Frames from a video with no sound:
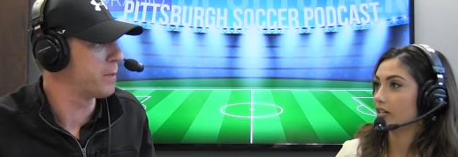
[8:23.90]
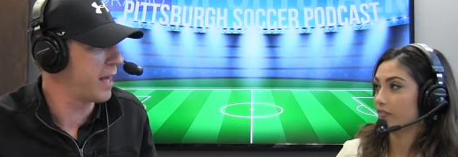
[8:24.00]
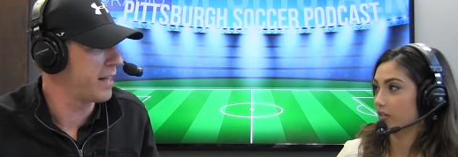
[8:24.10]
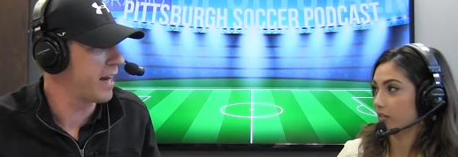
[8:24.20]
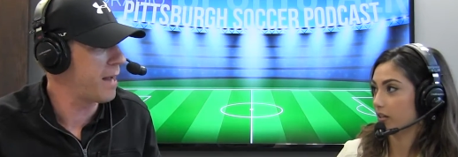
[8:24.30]
Speaker 1: oh,
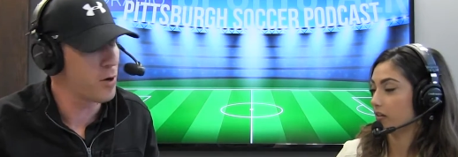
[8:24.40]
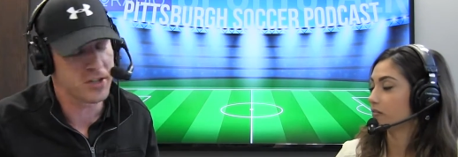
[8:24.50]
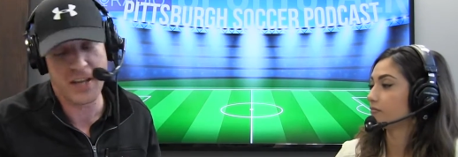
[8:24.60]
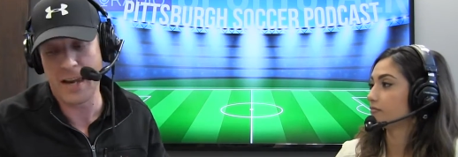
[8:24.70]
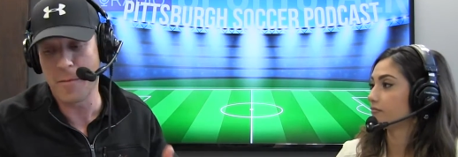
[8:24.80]
planned at Highmark
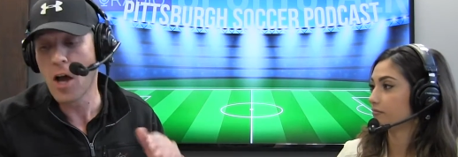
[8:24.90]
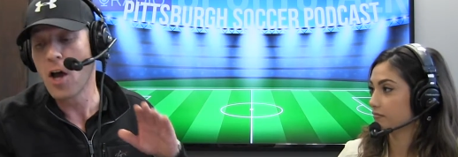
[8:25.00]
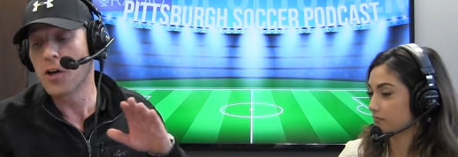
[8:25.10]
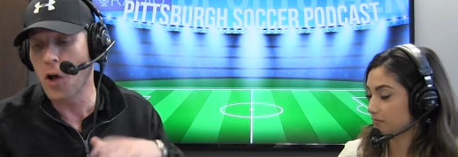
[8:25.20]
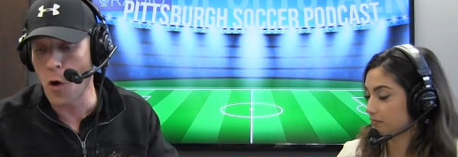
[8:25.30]
Stadium.
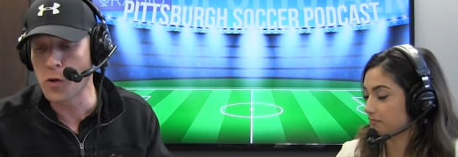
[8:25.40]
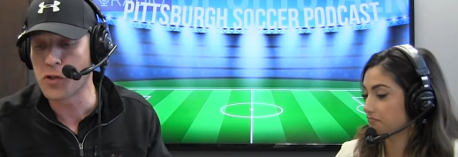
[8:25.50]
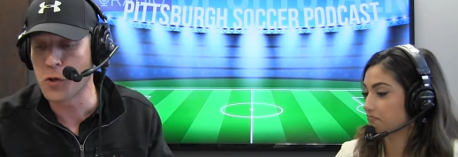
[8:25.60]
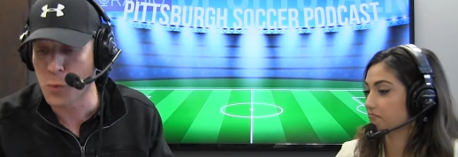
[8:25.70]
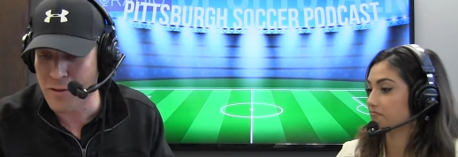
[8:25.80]
Go
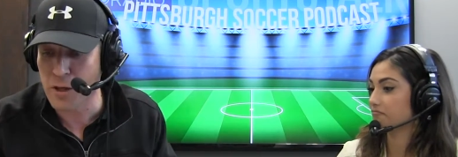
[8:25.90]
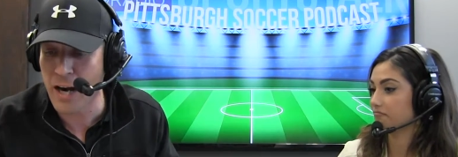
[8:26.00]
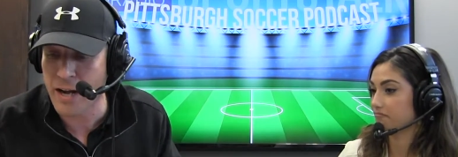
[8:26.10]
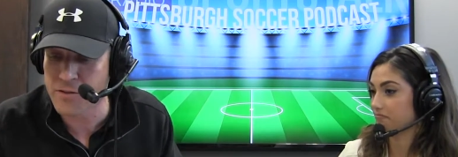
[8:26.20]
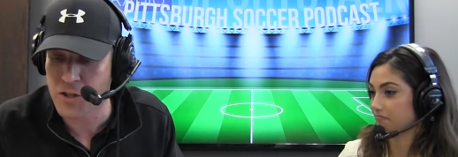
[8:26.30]
to
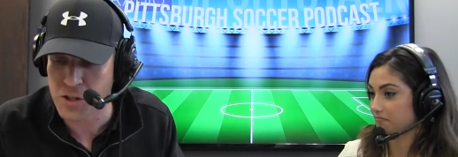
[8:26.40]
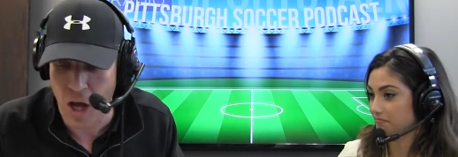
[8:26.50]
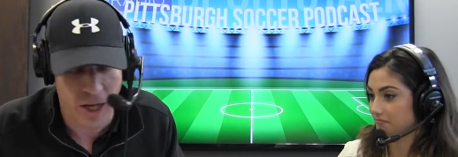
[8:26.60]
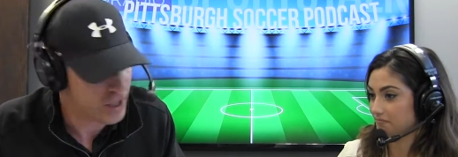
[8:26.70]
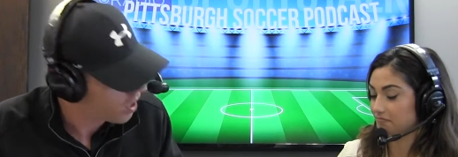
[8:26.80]

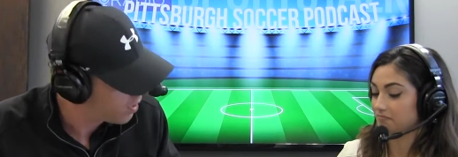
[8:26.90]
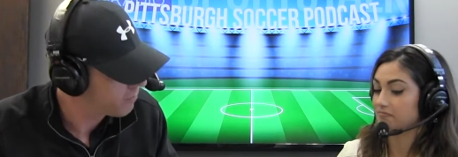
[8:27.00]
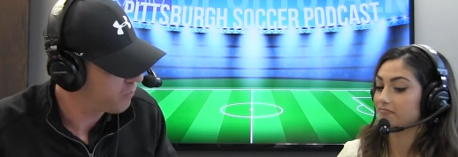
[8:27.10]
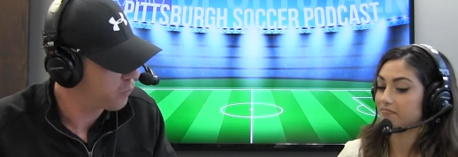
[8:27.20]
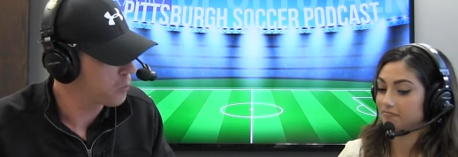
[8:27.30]

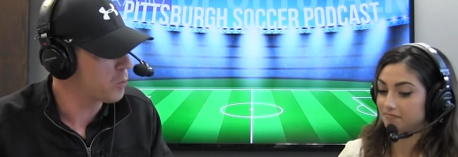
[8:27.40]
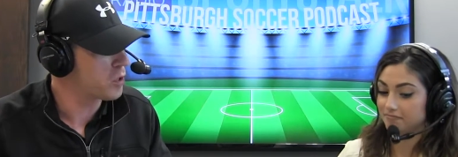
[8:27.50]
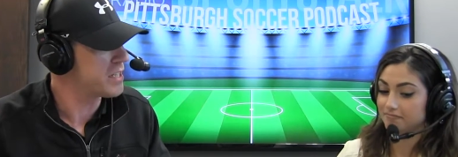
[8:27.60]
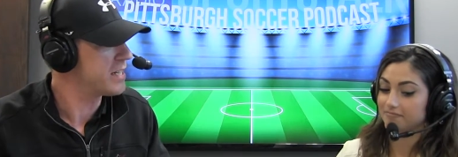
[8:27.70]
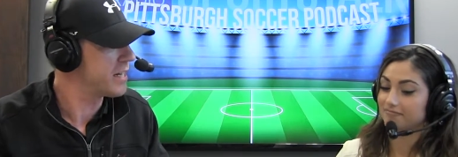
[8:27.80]
riverhounds.com for more
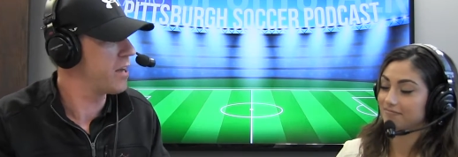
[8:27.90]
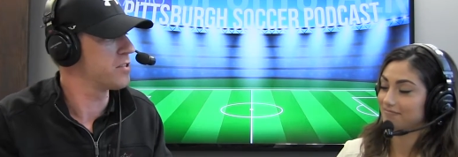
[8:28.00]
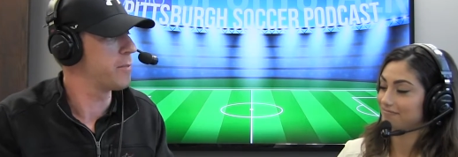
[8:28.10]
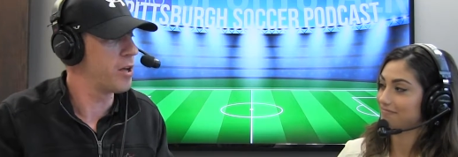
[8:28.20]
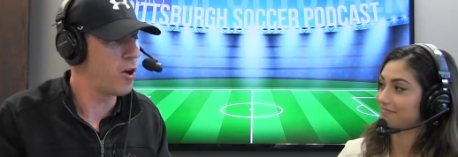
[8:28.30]

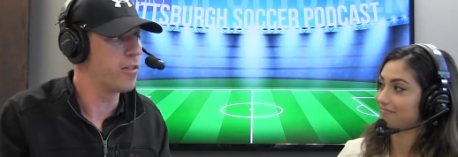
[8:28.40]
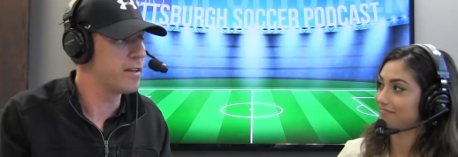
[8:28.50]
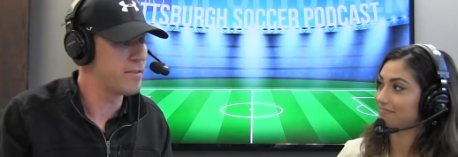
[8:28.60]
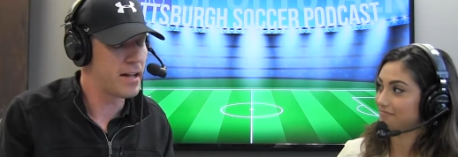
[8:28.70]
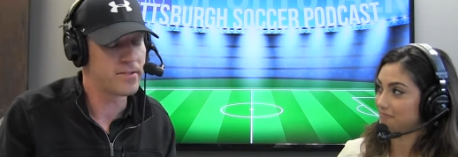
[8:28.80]
details about all the
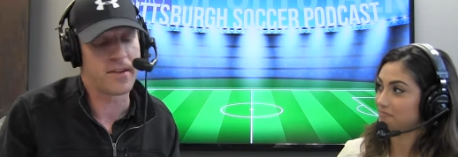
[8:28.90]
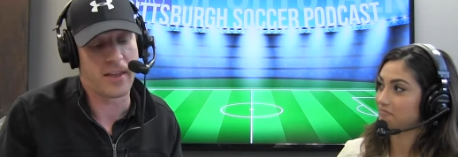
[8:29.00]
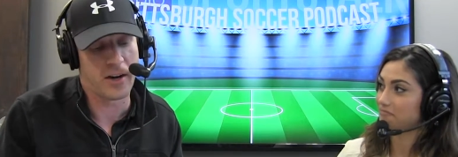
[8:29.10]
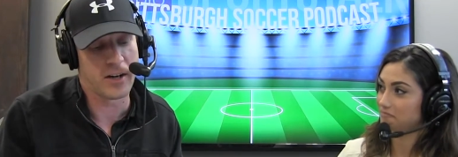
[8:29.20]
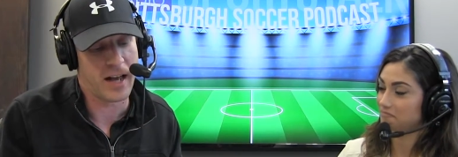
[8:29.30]
events
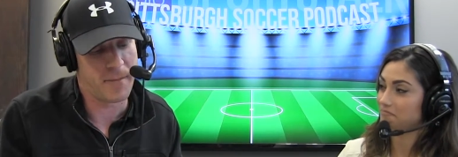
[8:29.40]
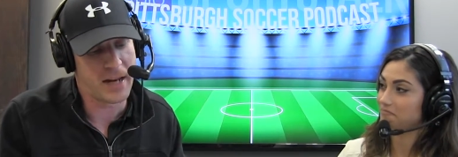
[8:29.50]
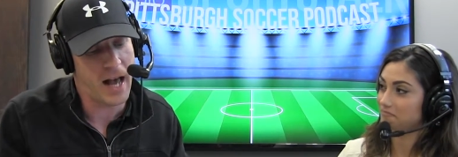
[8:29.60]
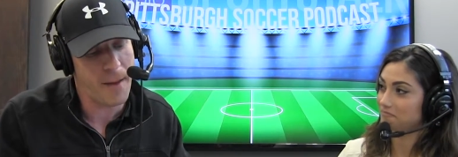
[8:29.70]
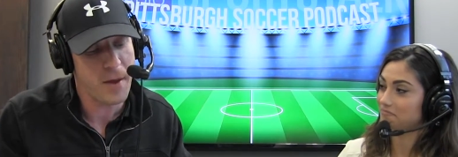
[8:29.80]
that are
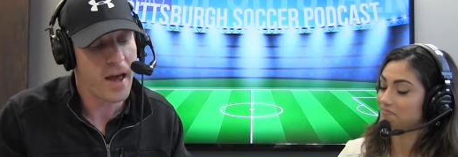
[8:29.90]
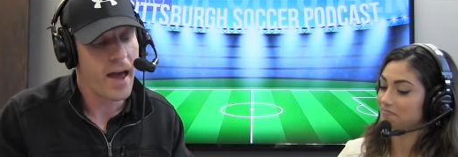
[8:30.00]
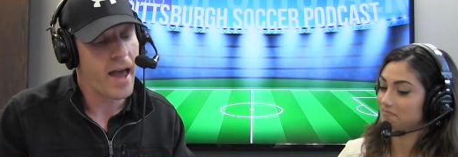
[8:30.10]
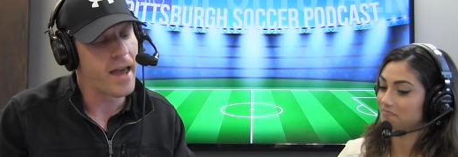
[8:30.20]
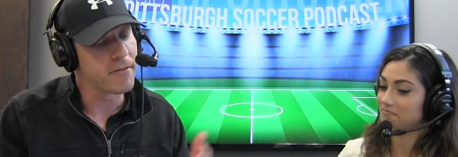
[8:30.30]
coming up.
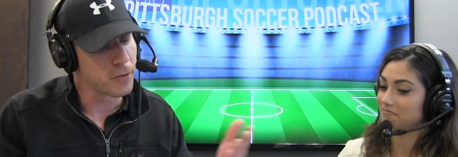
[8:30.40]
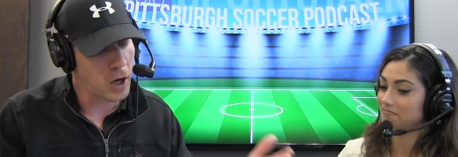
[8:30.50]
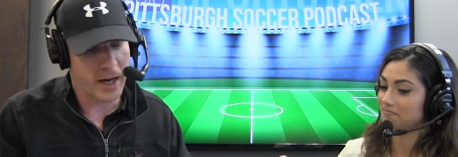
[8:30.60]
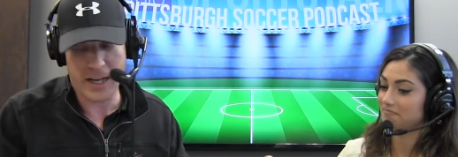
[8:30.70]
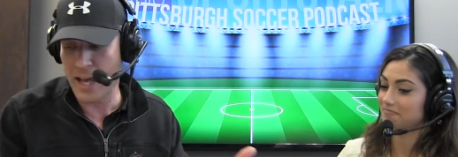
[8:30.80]
And
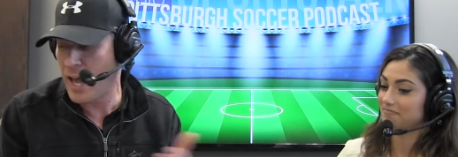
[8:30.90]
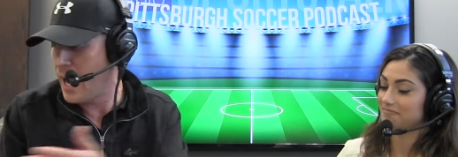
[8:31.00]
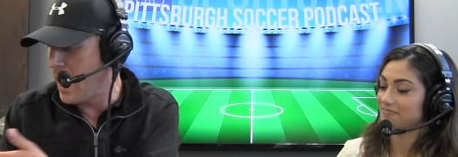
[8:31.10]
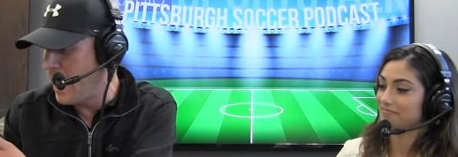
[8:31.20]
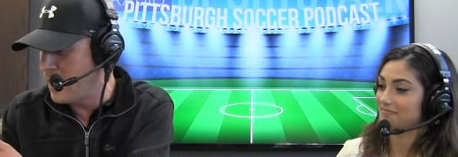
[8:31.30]
Veronica
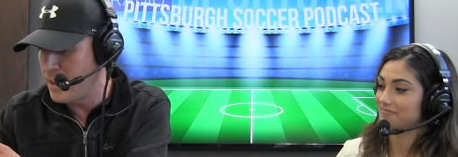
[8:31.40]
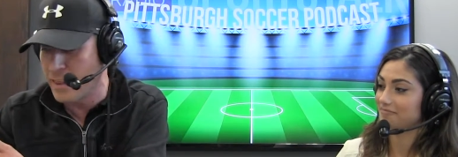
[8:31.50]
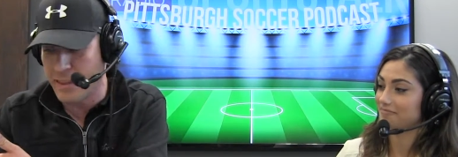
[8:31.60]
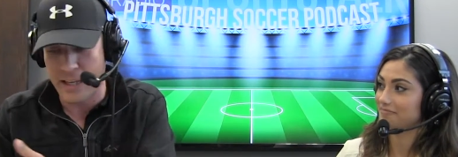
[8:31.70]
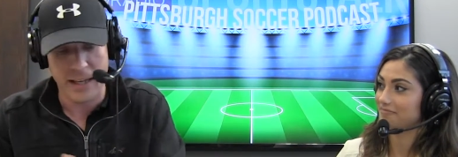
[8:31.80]

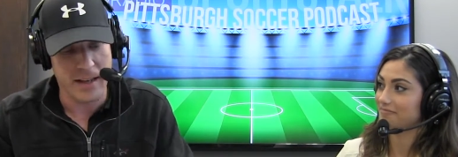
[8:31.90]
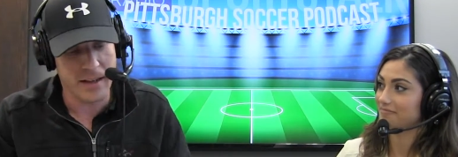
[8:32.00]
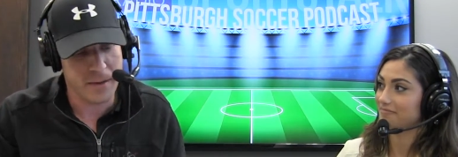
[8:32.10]
and the